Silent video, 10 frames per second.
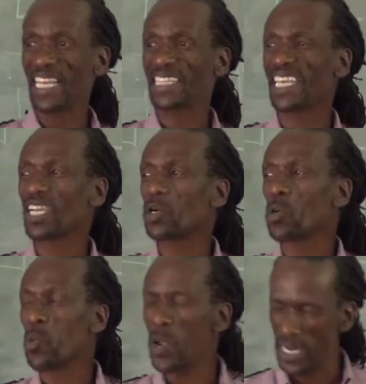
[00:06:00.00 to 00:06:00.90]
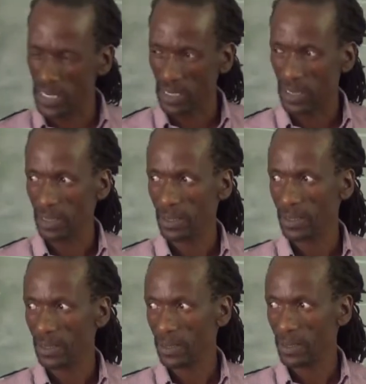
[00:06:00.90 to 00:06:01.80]
that the queen's
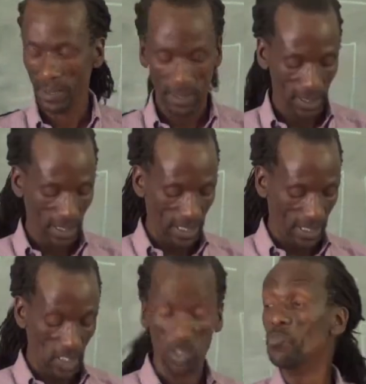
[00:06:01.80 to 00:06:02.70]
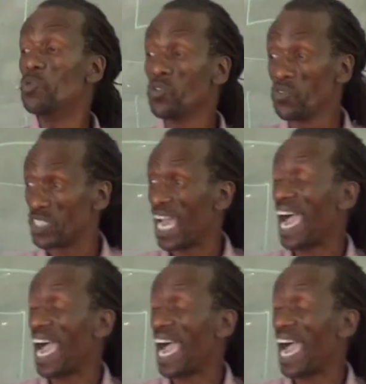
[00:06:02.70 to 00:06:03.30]
moves